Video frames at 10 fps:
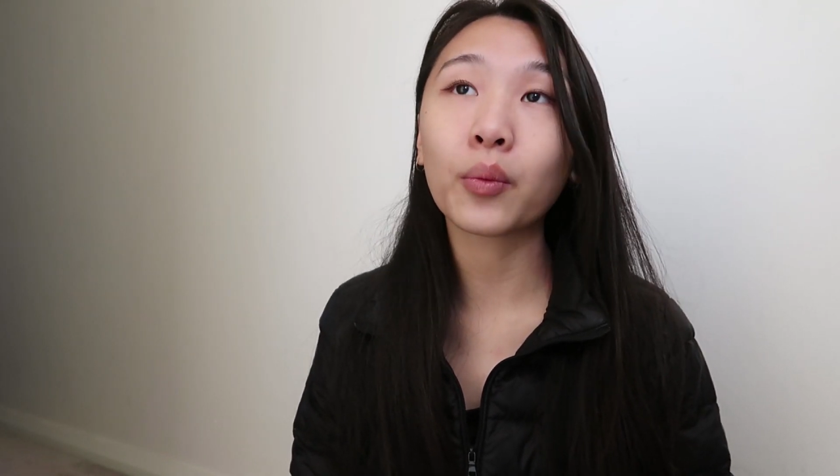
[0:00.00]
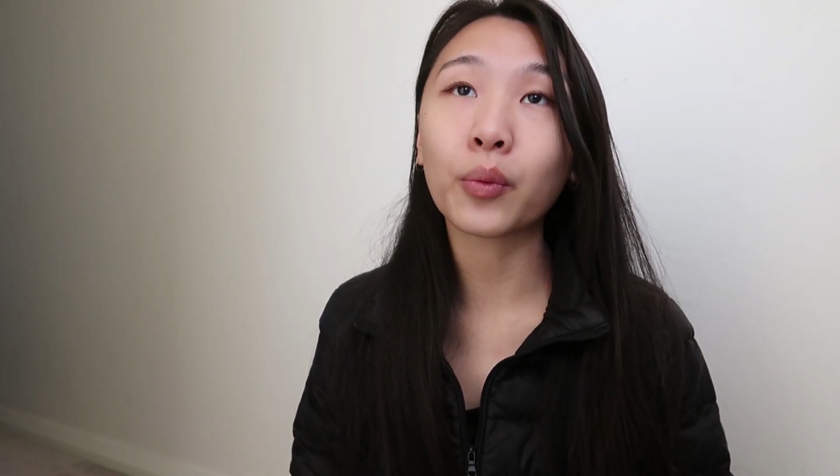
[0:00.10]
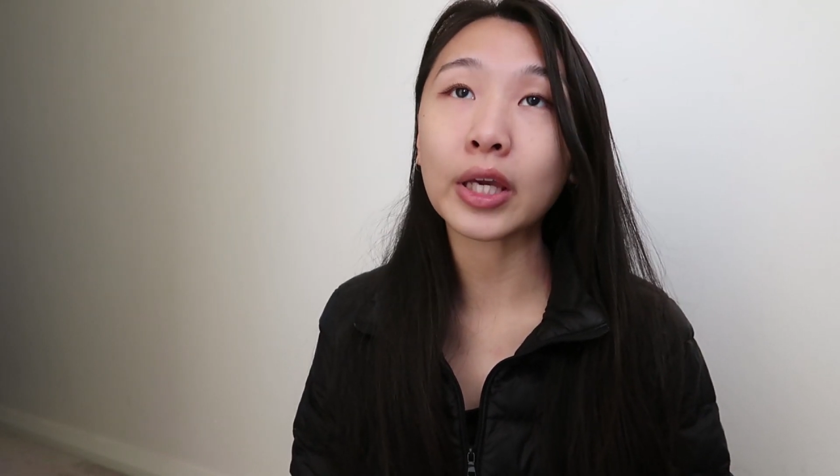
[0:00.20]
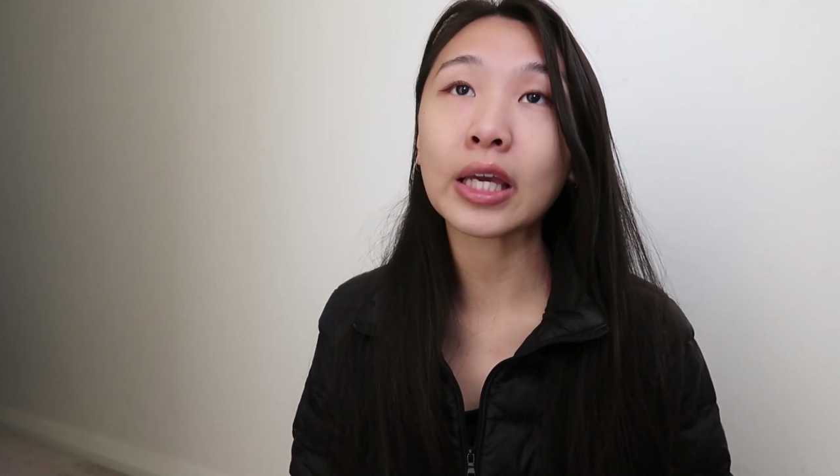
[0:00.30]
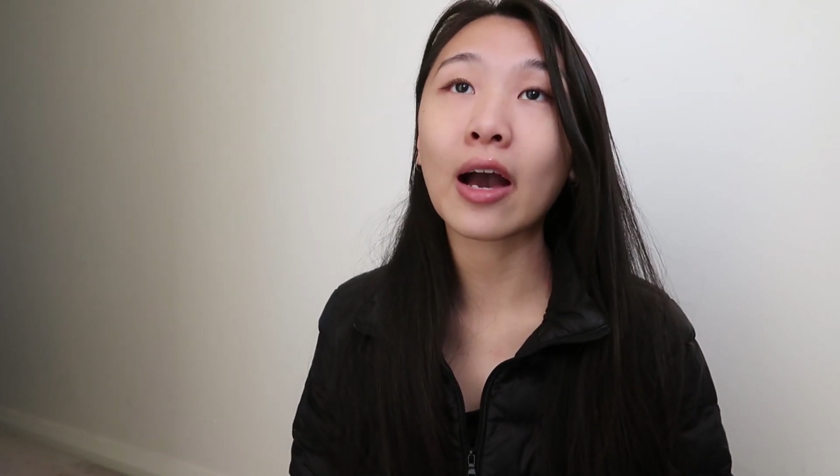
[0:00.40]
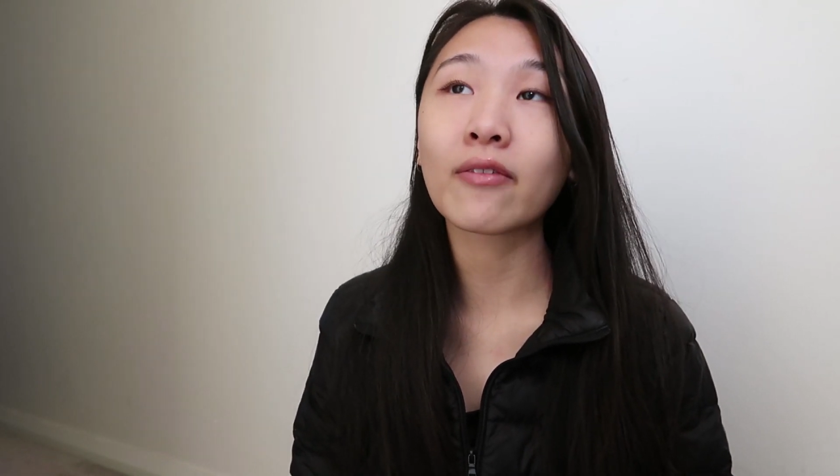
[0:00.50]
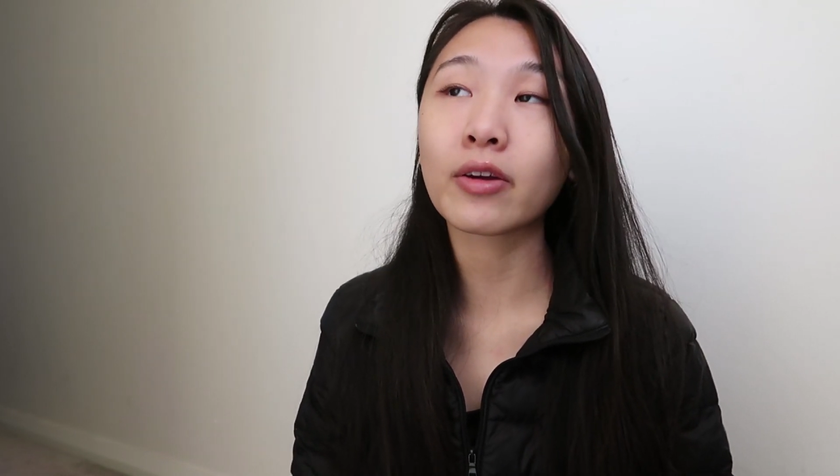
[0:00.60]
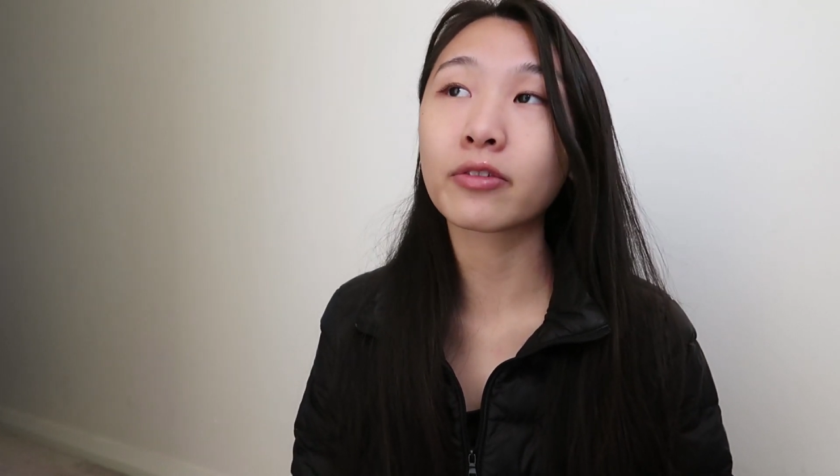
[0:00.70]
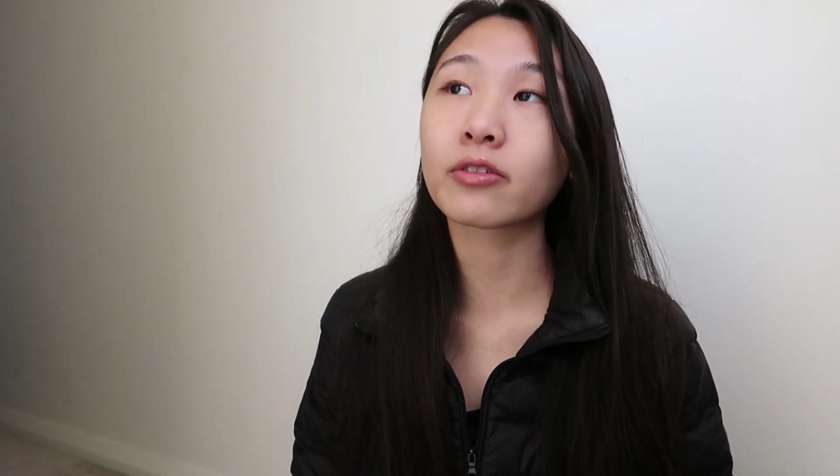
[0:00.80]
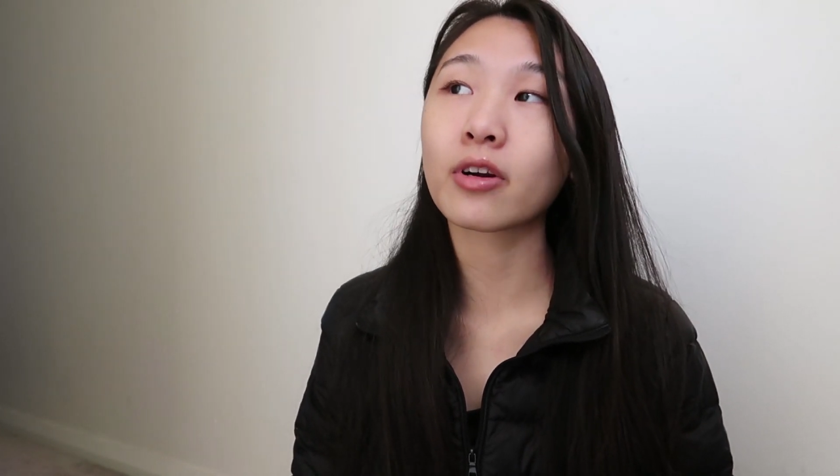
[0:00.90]
we have
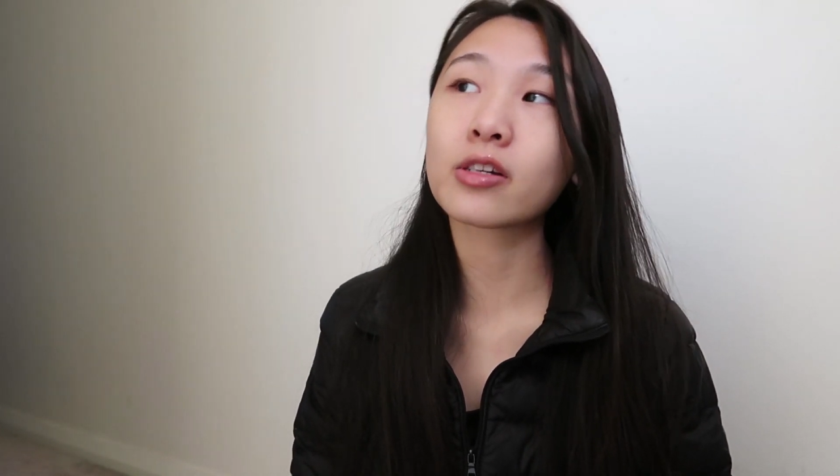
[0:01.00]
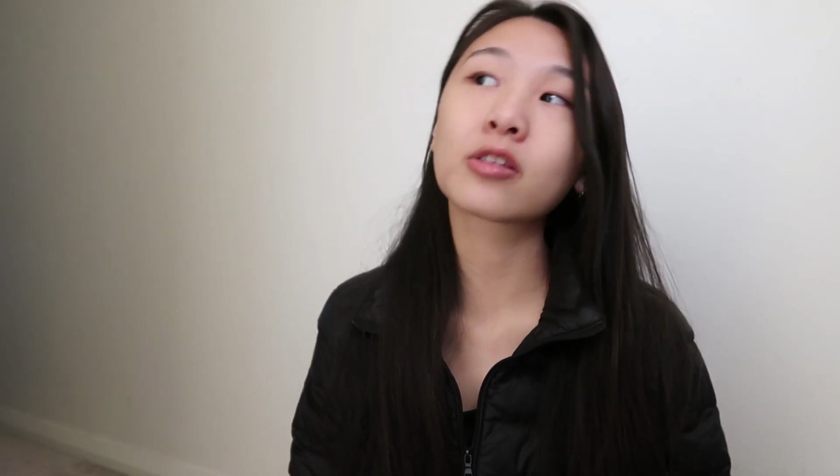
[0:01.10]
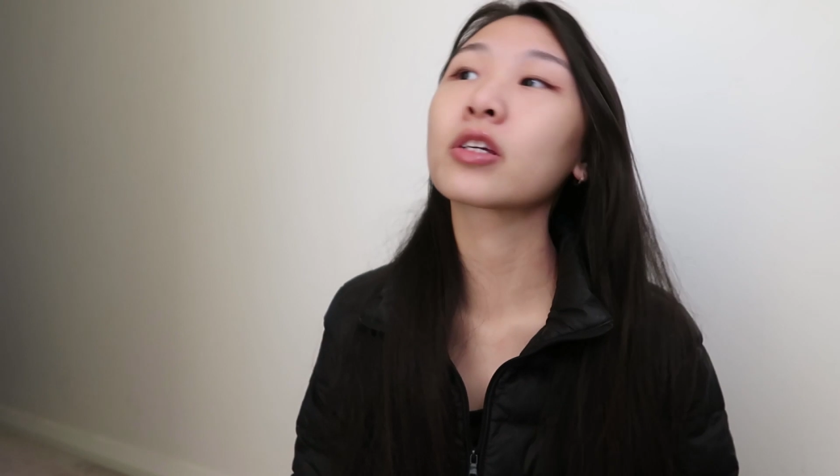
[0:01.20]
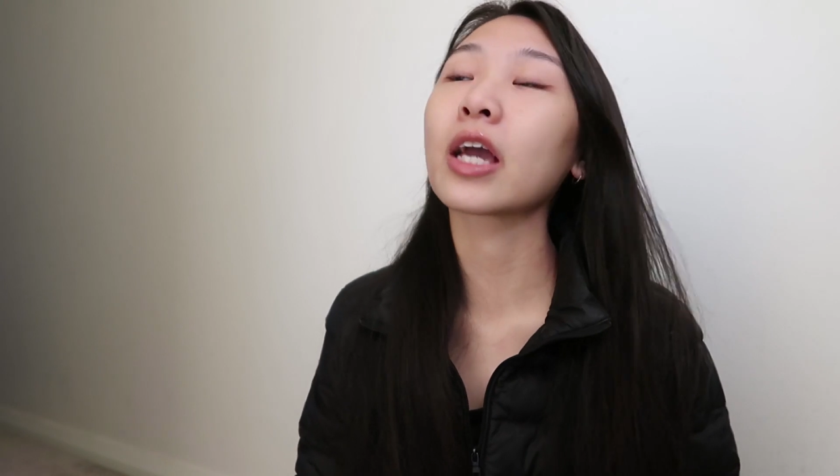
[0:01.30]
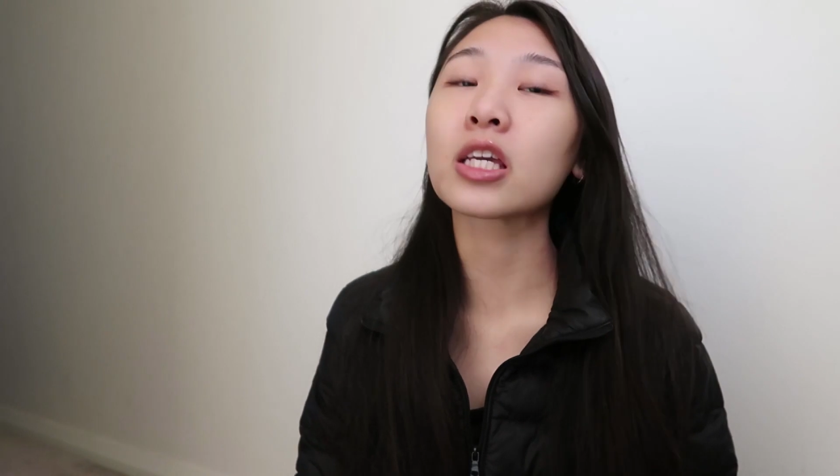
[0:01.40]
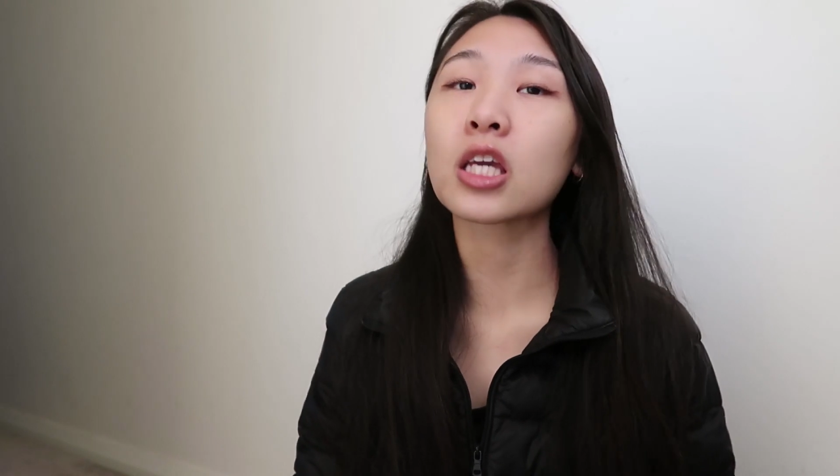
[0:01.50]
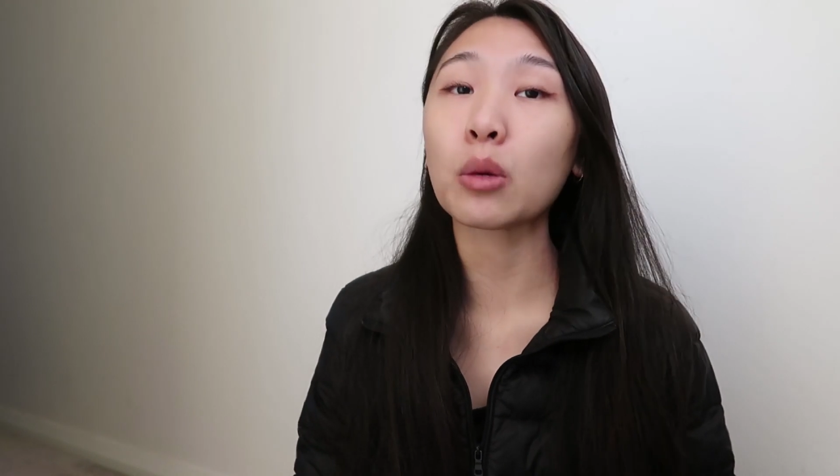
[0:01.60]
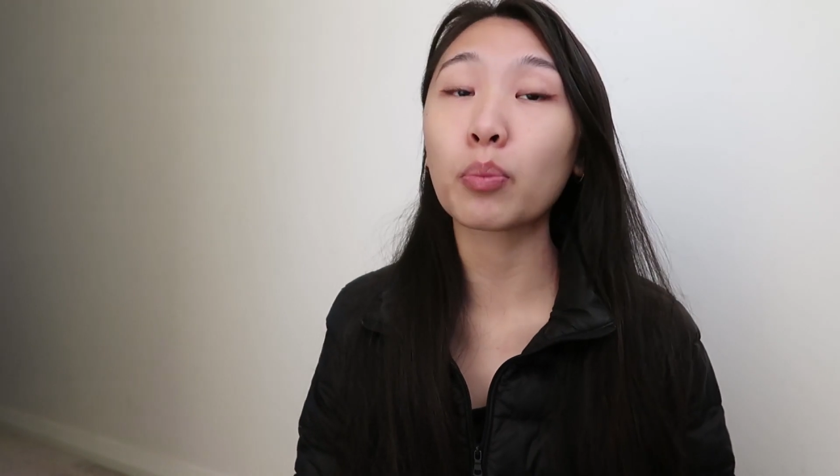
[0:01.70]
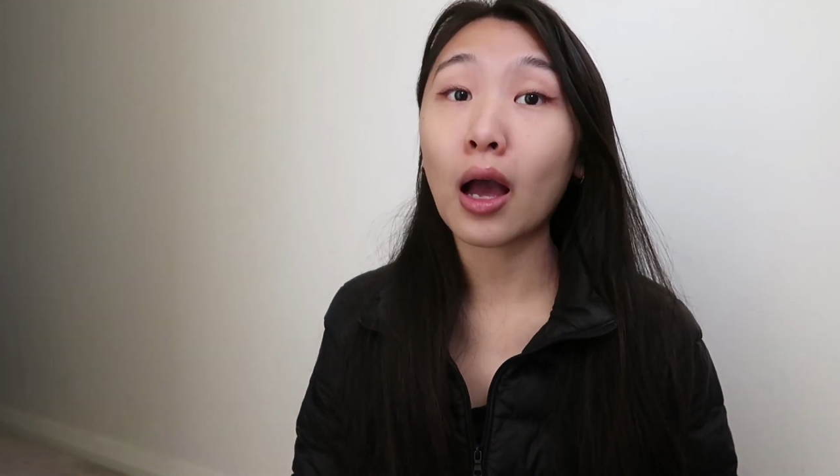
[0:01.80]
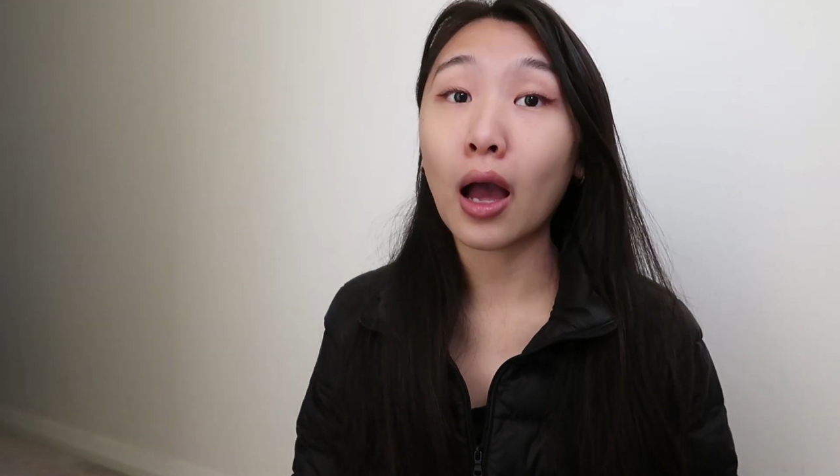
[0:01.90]
every right to gatekeep